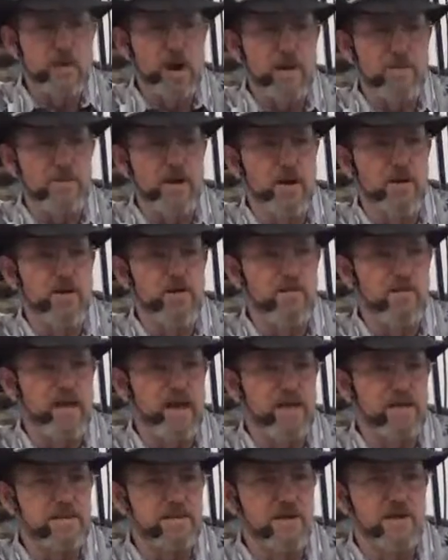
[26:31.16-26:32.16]
dropped under
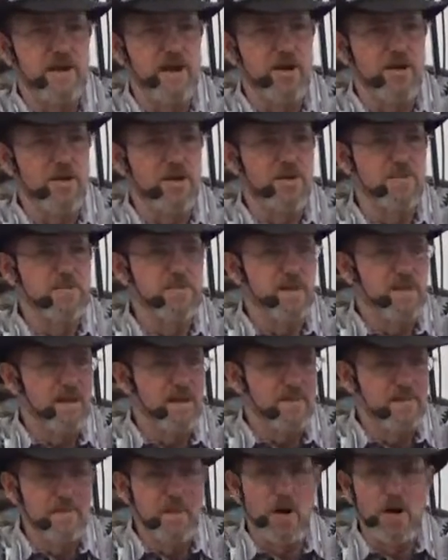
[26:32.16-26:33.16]
that uh, hundred
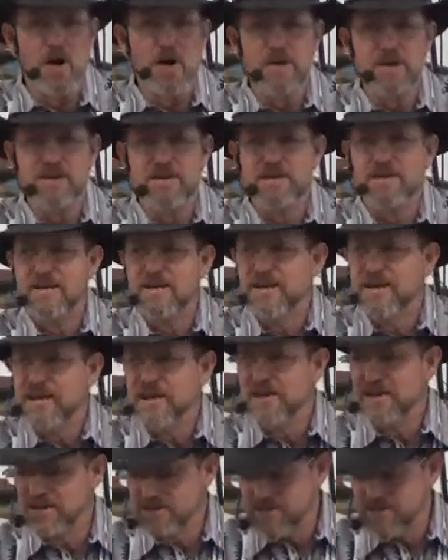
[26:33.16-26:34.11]
mark, and, and